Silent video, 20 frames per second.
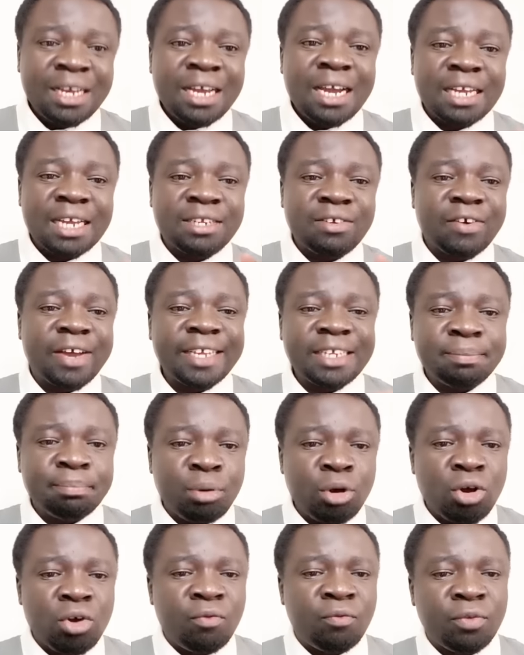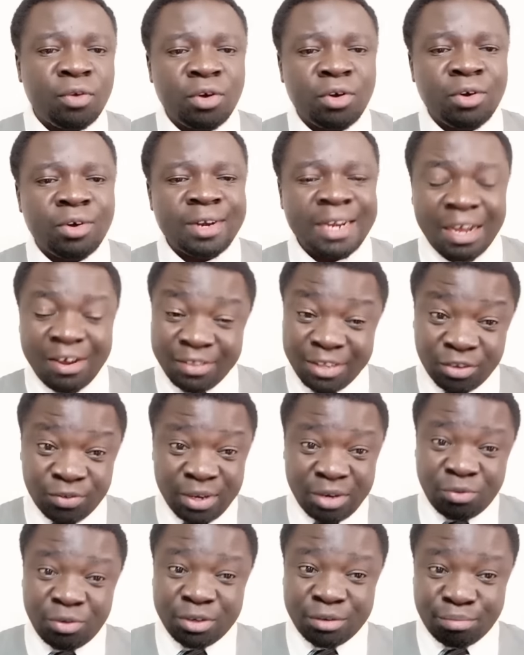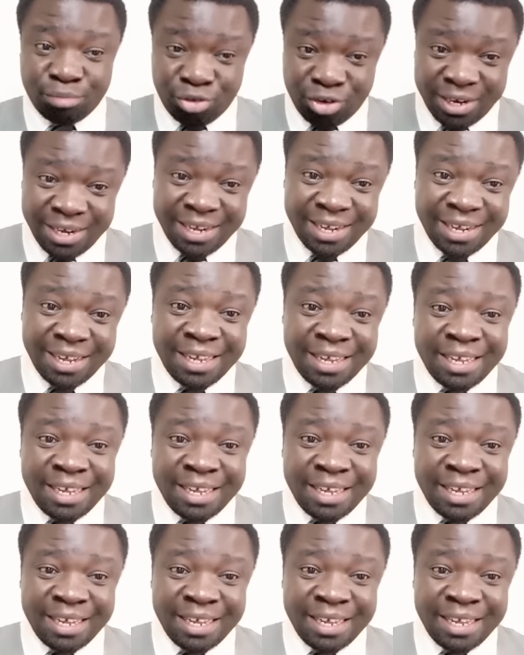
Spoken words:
Gachagua spoke for, now this one was more,